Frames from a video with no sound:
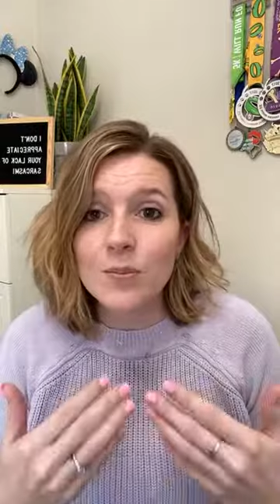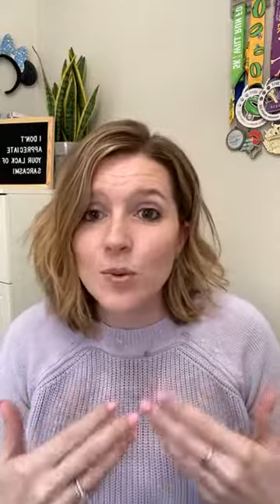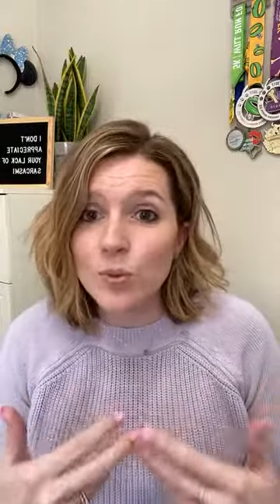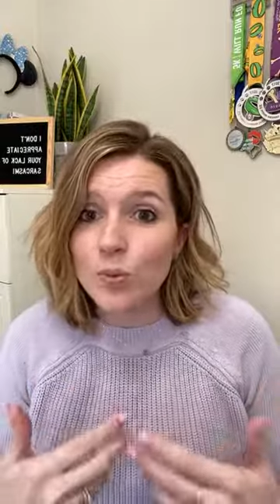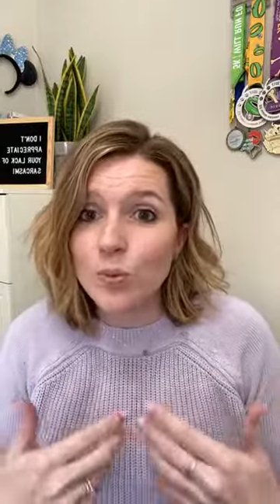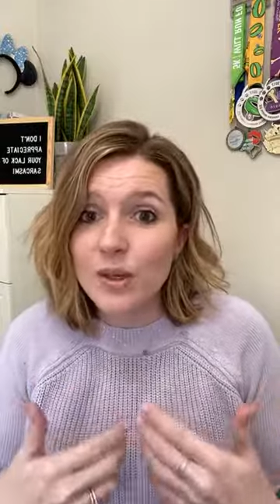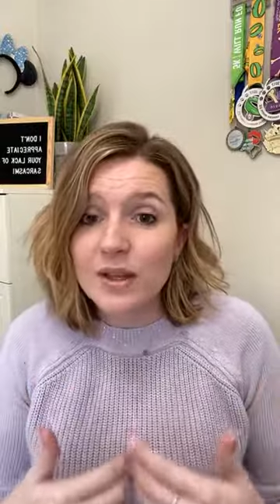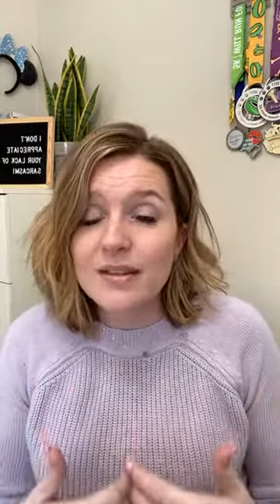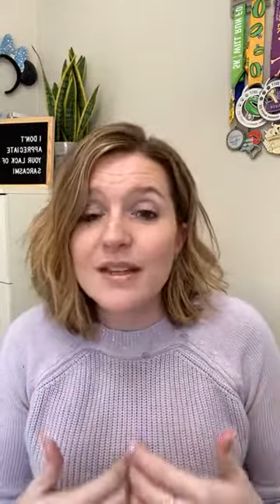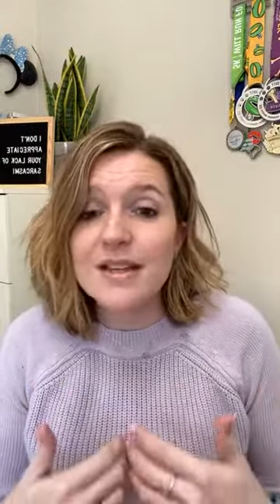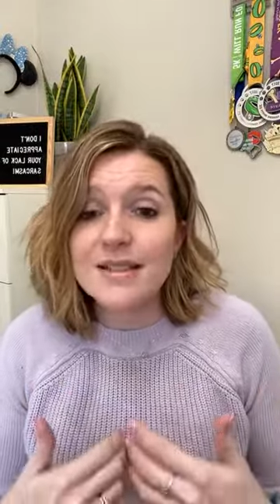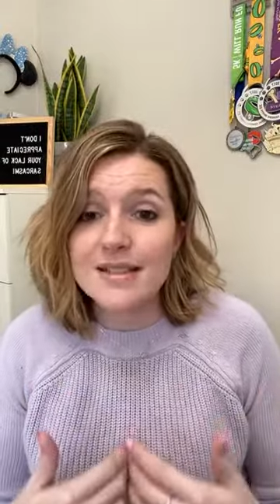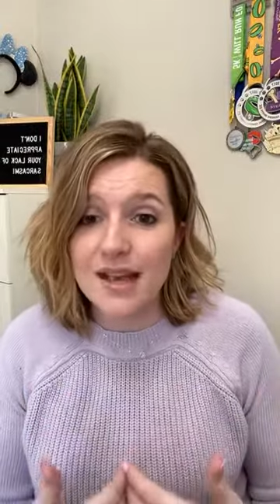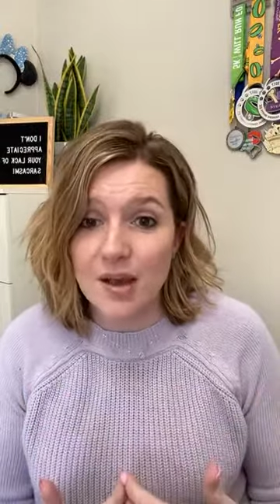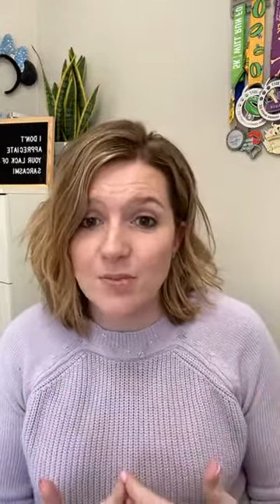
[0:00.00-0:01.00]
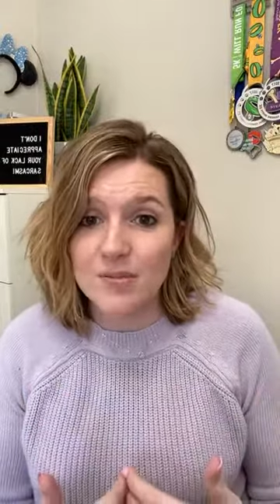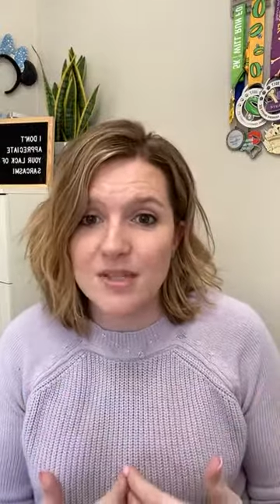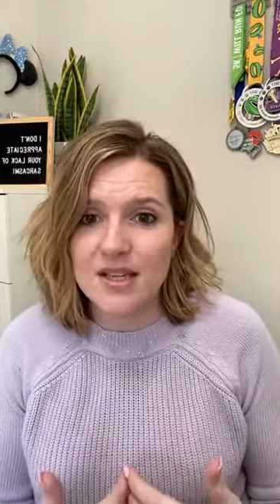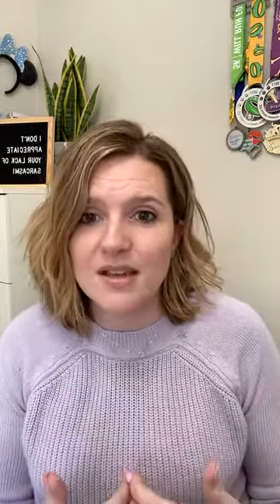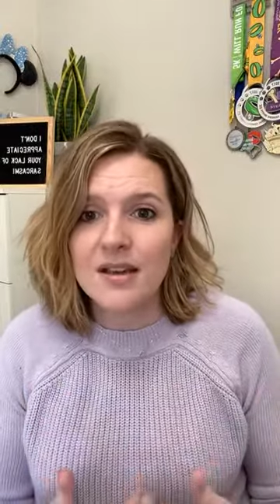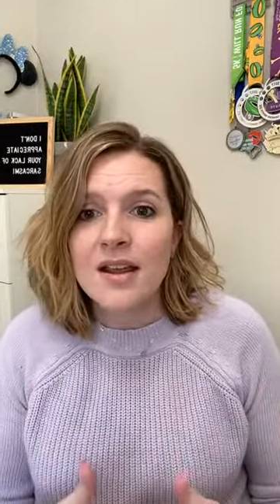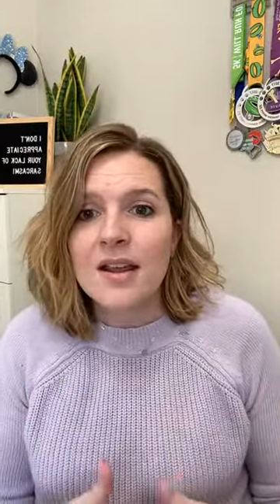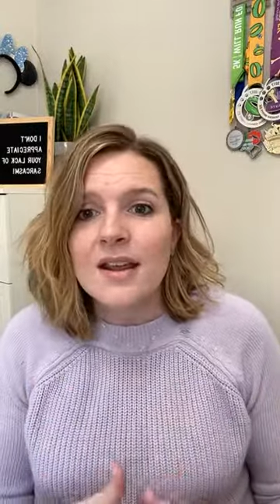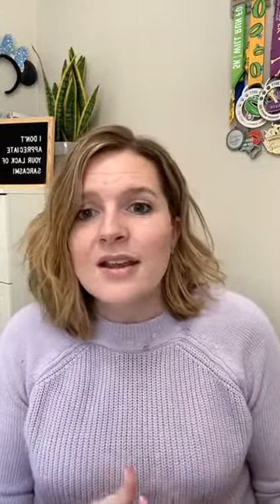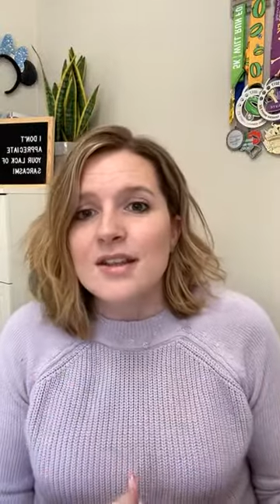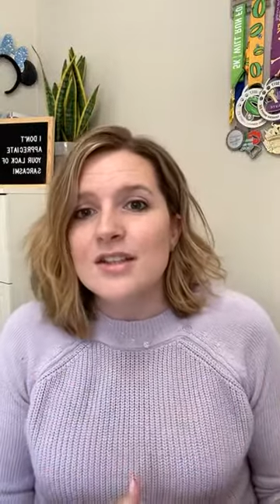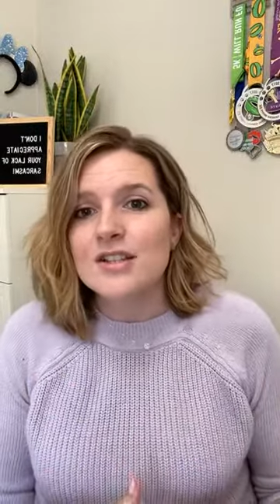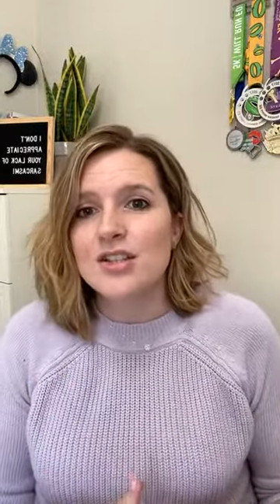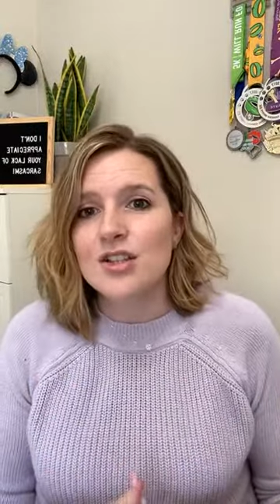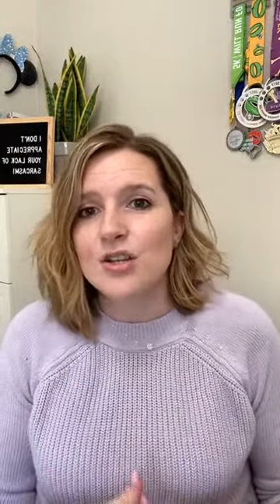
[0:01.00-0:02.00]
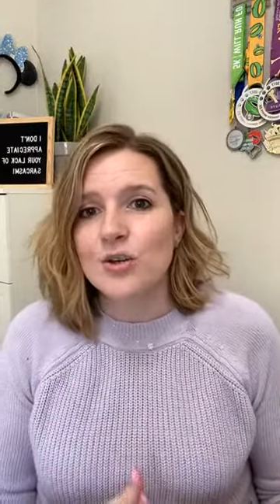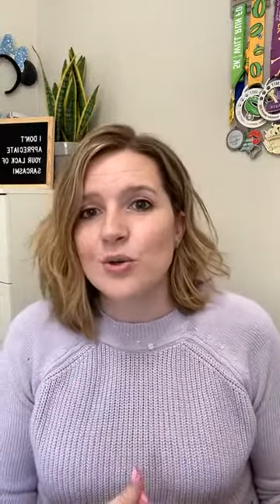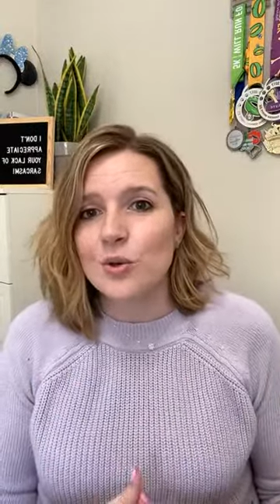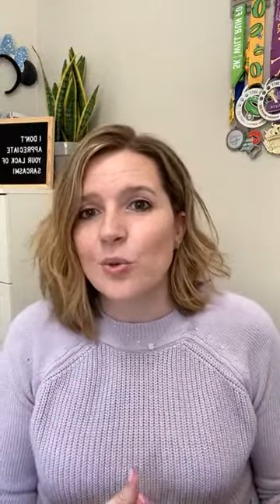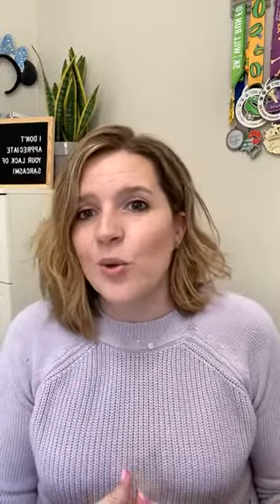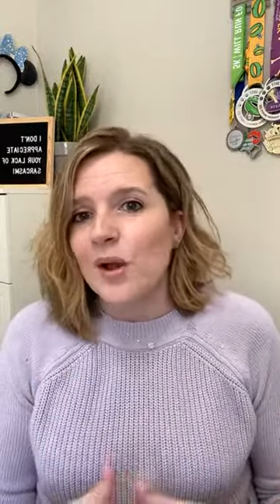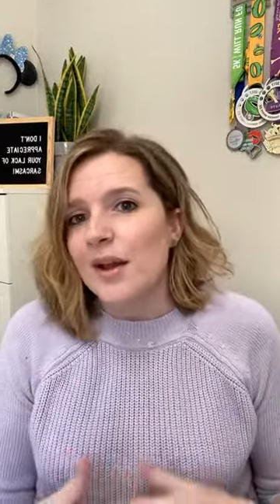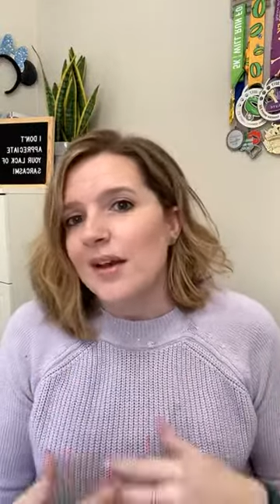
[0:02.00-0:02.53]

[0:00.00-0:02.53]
really tempting to